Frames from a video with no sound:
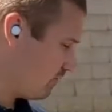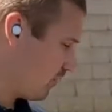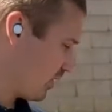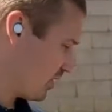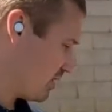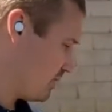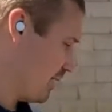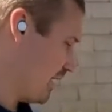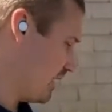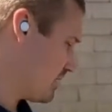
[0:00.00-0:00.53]

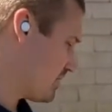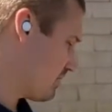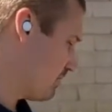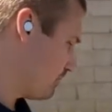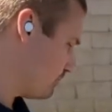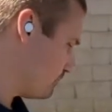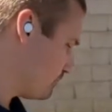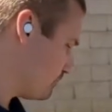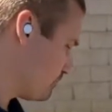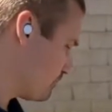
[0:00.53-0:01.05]
workspace.
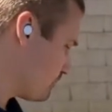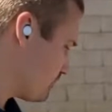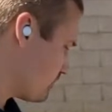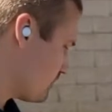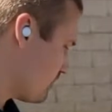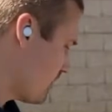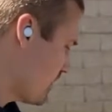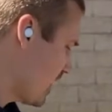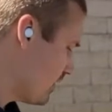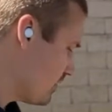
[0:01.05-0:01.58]

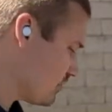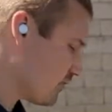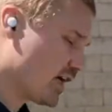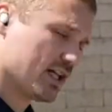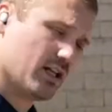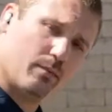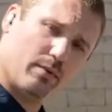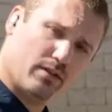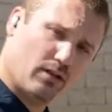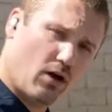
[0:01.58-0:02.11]

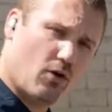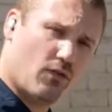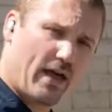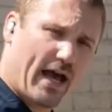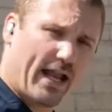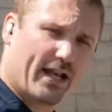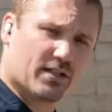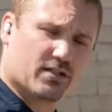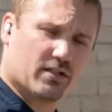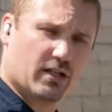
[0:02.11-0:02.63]
Directly below
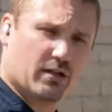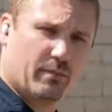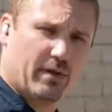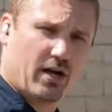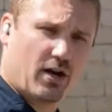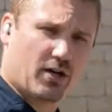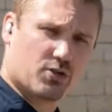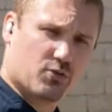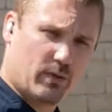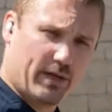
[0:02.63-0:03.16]
that is going to
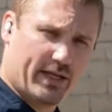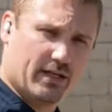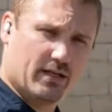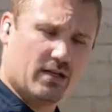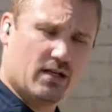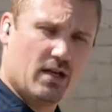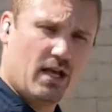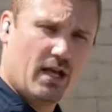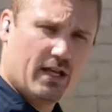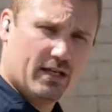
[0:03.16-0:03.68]
be our twin
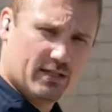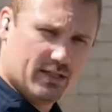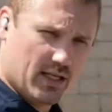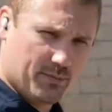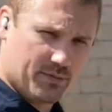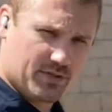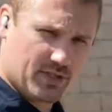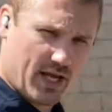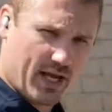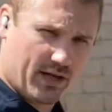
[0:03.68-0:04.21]

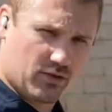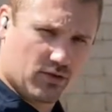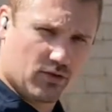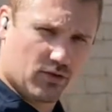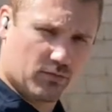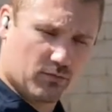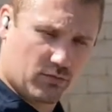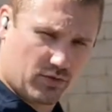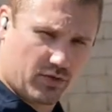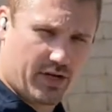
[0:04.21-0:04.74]
deep
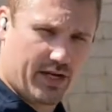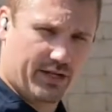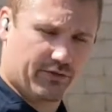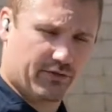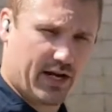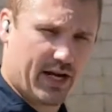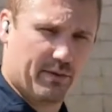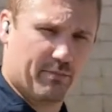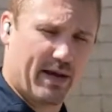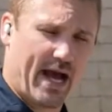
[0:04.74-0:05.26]
cycle marine
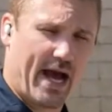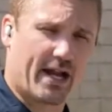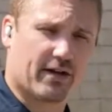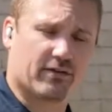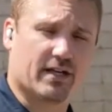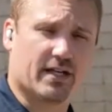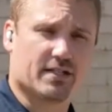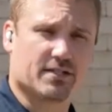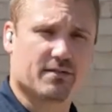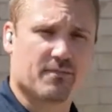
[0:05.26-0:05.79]
grade
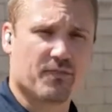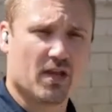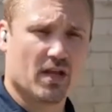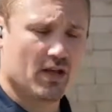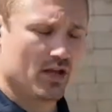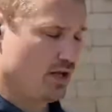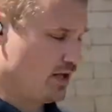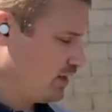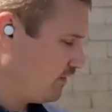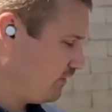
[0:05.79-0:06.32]
batteries.
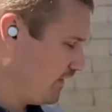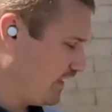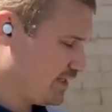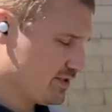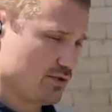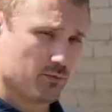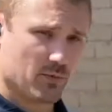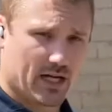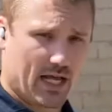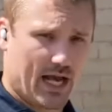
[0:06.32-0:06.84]

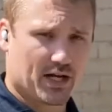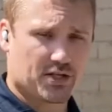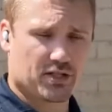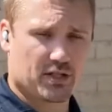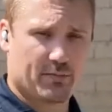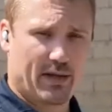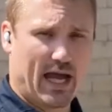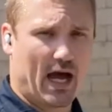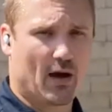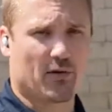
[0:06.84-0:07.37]
These are what
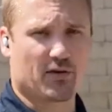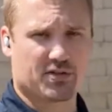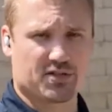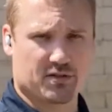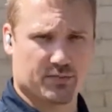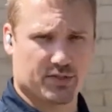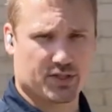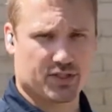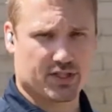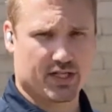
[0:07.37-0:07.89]
actually powers
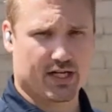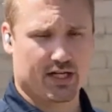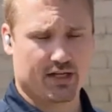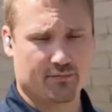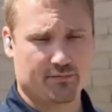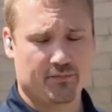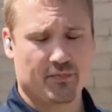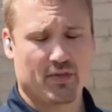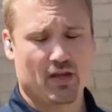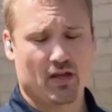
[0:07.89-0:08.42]
the
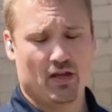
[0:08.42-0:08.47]
machine.